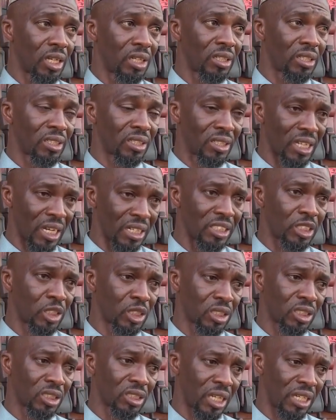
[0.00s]
And that
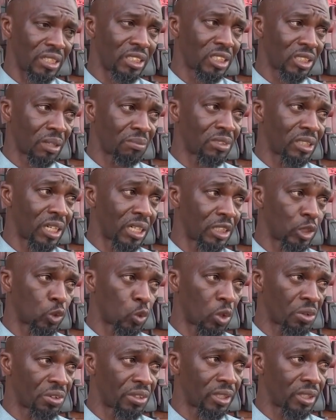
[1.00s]
is something that
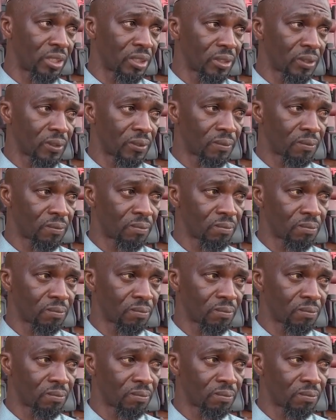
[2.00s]
is worrying.